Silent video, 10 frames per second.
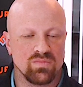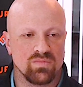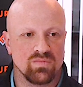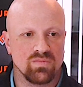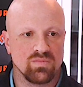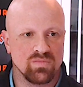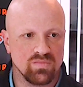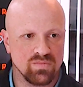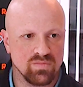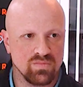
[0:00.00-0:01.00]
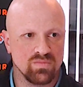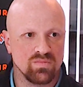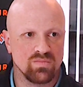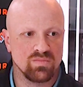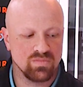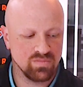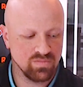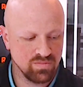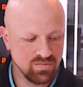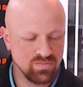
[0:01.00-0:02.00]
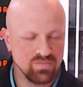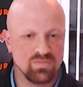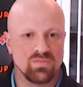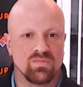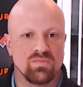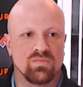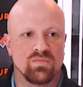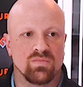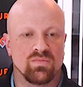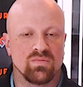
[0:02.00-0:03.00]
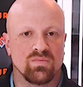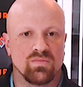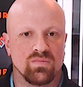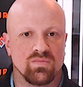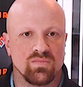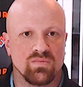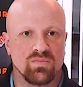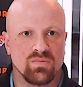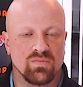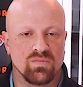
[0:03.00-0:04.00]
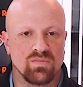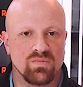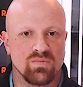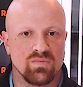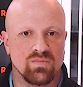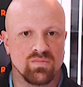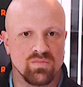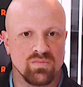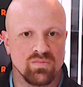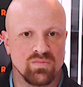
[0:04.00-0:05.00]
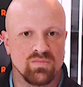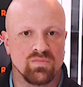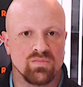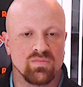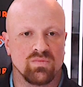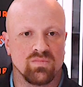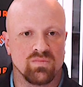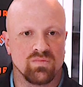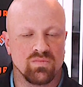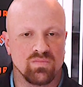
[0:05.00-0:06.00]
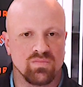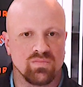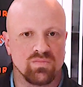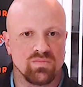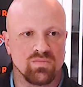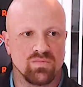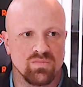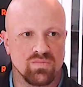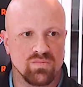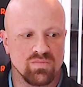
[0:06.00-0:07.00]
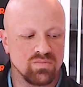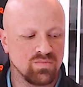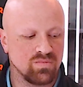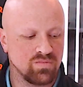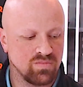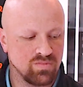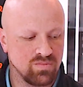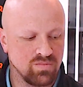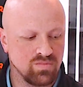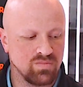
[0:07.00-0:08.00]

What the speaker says: [no speech]